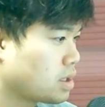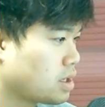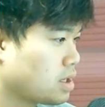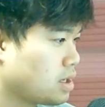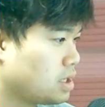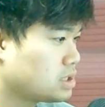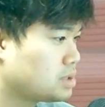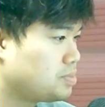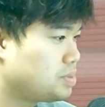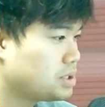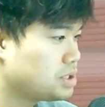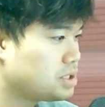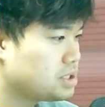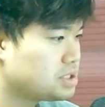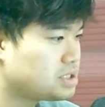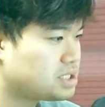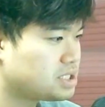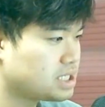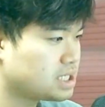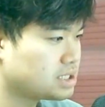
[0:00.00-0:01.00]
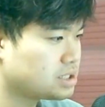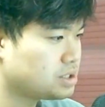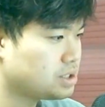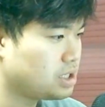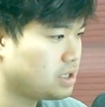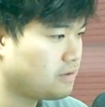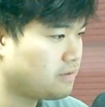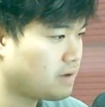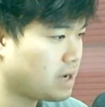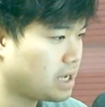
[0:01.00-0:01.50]
As businesses seek to
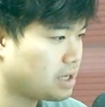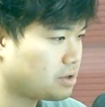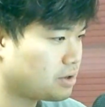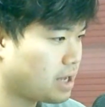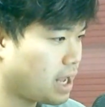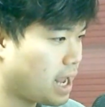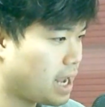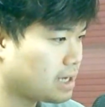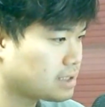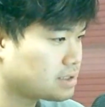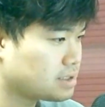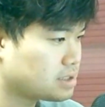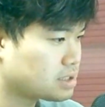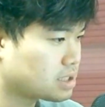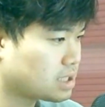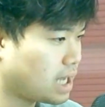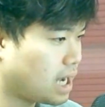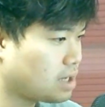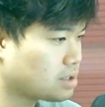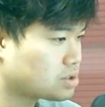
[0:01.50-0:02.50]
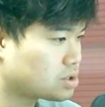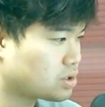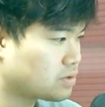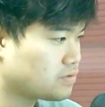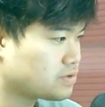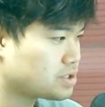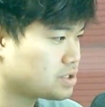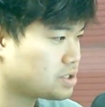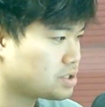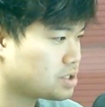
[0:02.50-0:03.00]
unify internet access, cloud
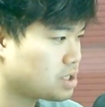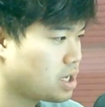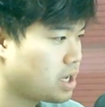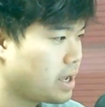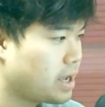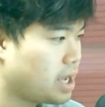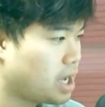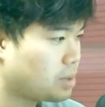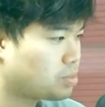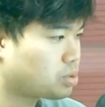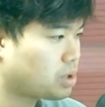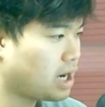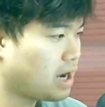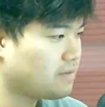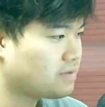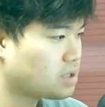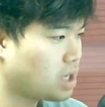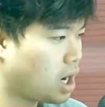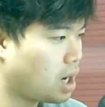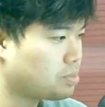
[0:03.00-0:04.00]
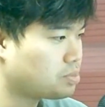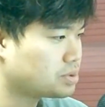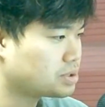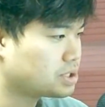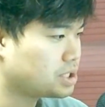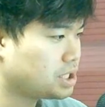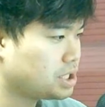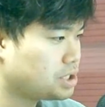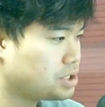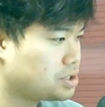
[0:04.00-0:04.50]
services, and private
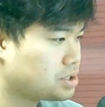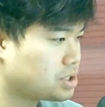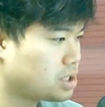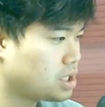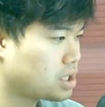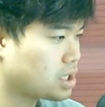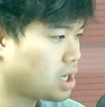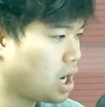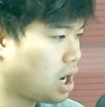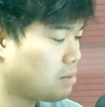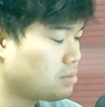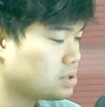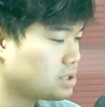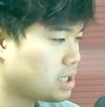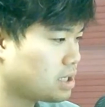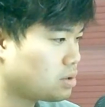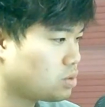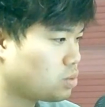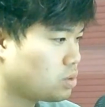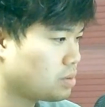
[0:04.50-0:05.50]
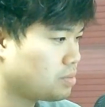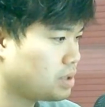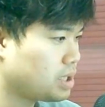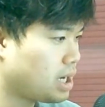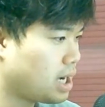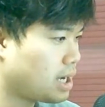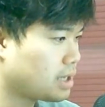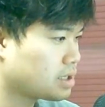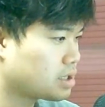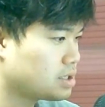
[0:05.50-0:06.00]
applications and a common network
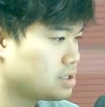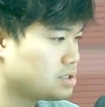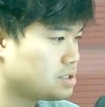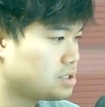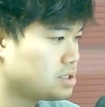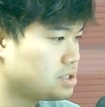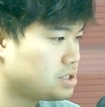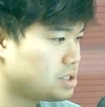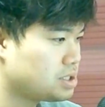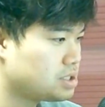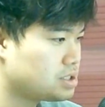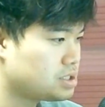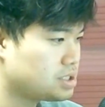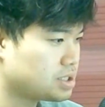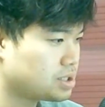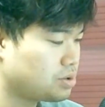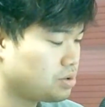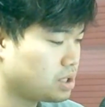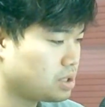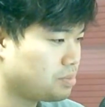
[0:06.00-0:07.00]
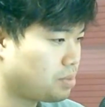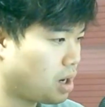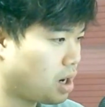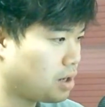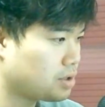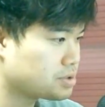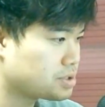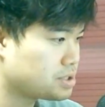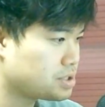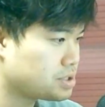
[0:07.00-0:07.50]
behind consistent security
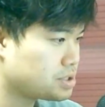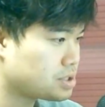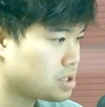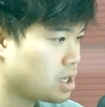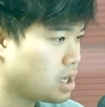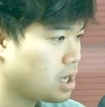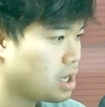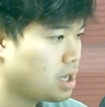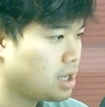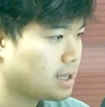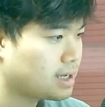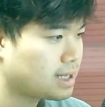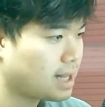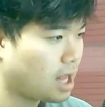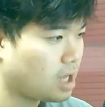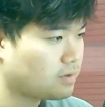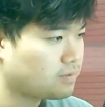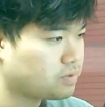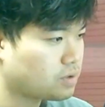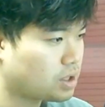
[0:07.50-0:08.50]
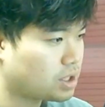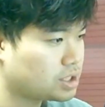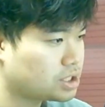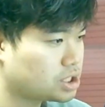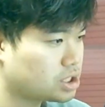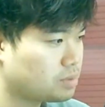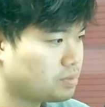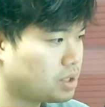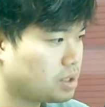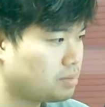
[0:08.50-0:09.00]
policies, Cloudflare
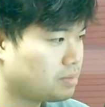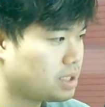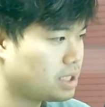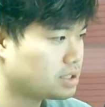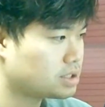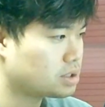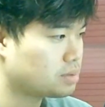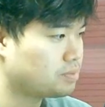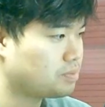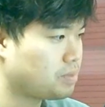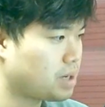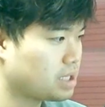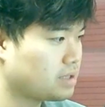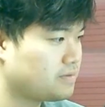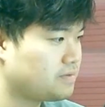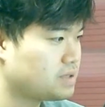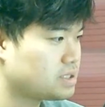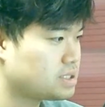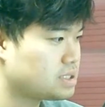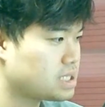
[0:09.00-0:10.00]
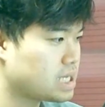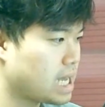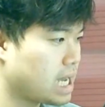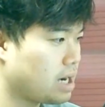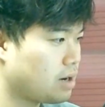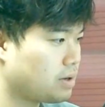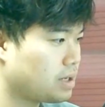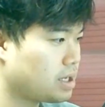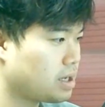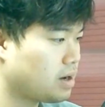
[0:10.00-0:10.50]
should be a major
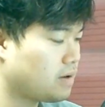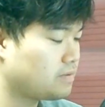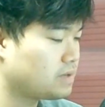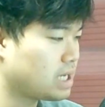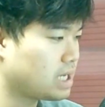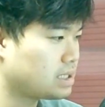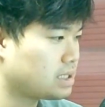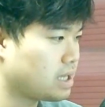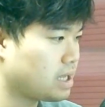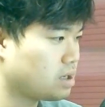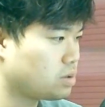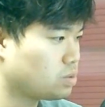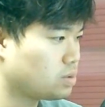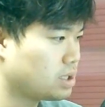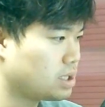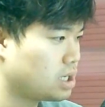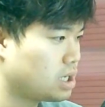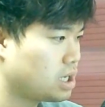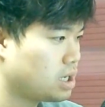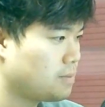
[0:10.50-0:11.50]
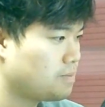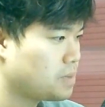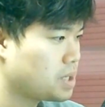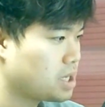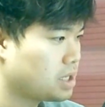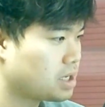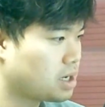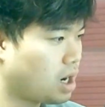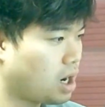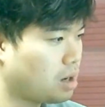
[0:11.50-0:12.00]
beneficiary of that tailwind.
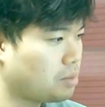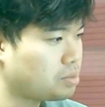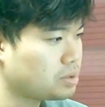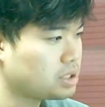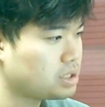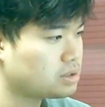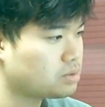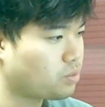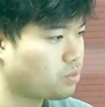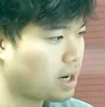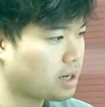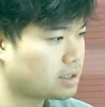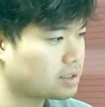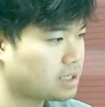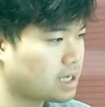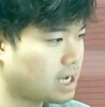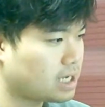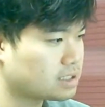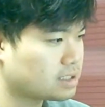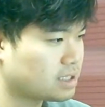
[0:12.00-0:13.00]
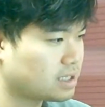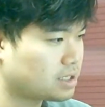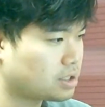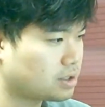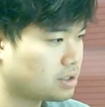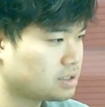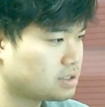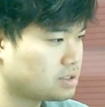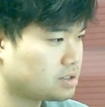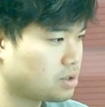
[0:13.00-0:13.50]
The company's recognized leader
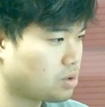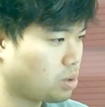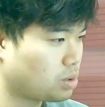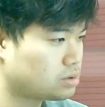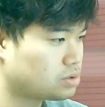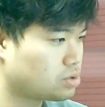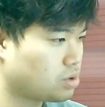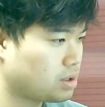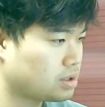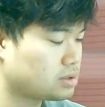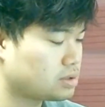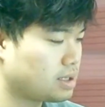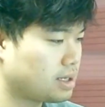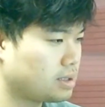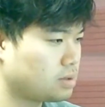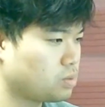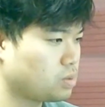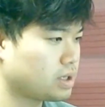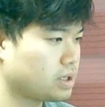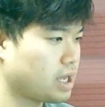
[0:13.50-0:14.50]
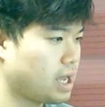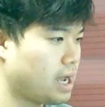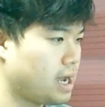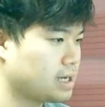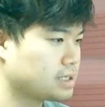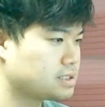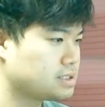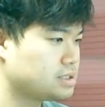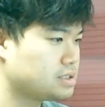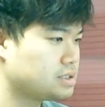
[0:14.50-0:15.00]
in zero trust network
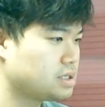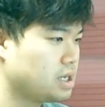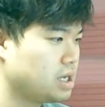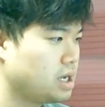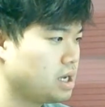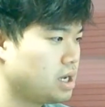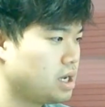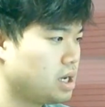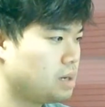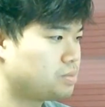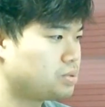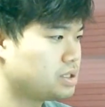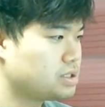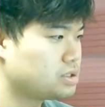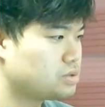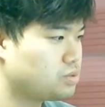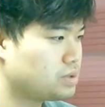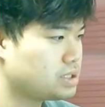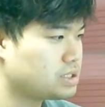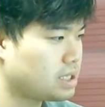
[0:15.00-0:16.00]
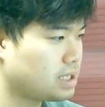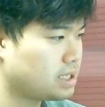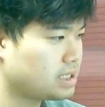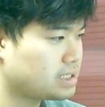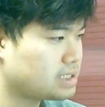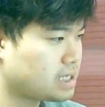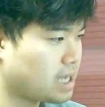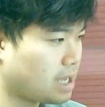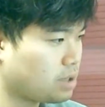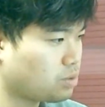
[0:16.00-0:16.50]
access, and Prince recently
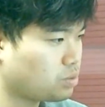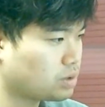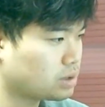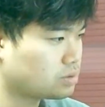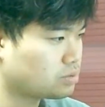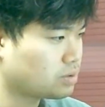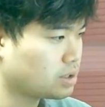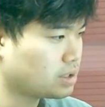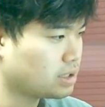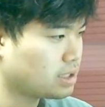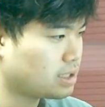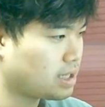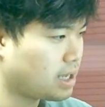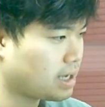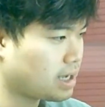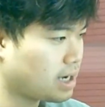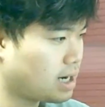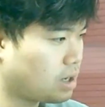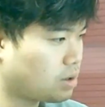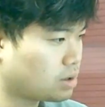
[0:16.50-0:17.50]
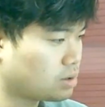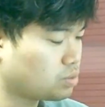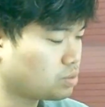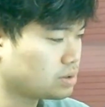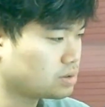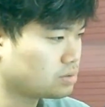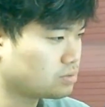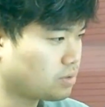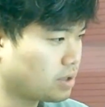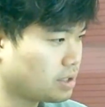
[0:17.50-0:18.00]
said, "We're really like our
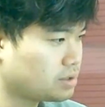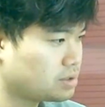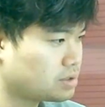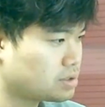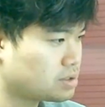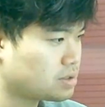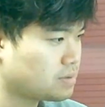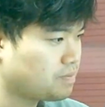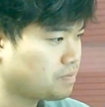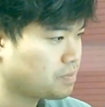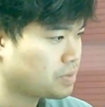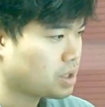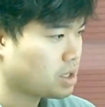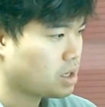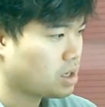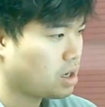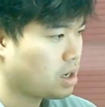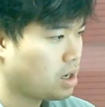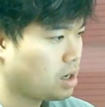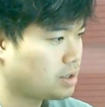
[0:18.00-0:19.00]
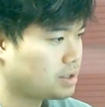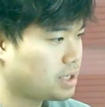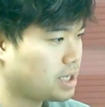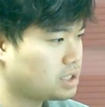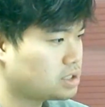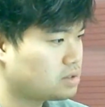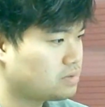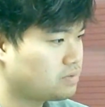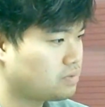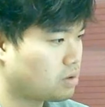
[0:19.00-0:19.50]
win rates
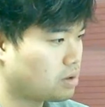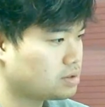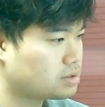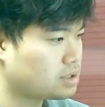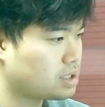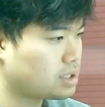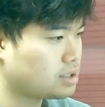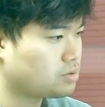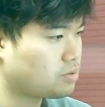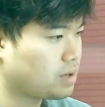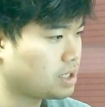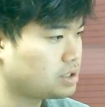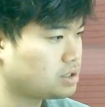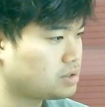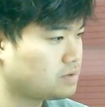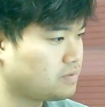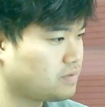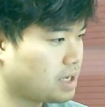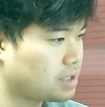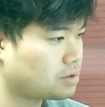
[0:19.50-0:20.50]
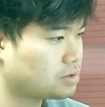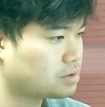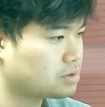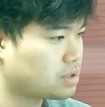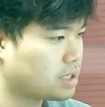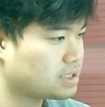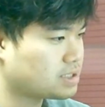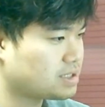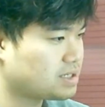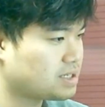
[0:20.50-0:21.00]
against first generation vendors
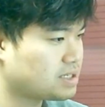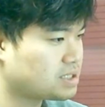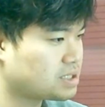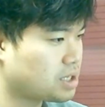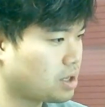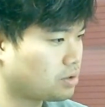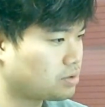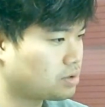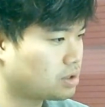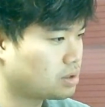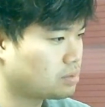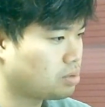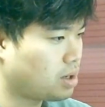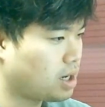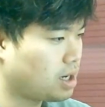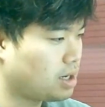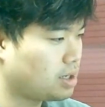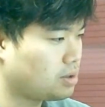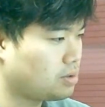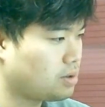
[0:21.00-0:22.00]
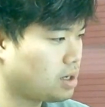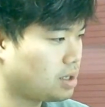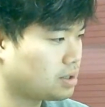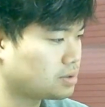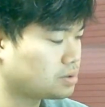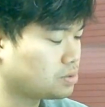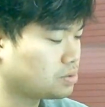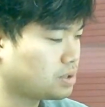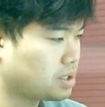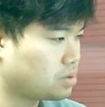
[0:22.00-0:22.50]
like Zscaler and Palo
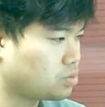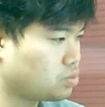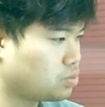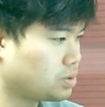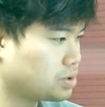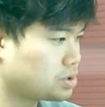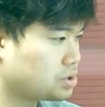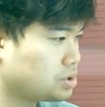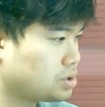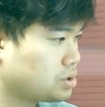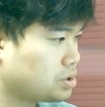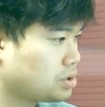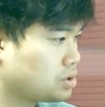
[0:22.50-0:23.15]
Alto Networks."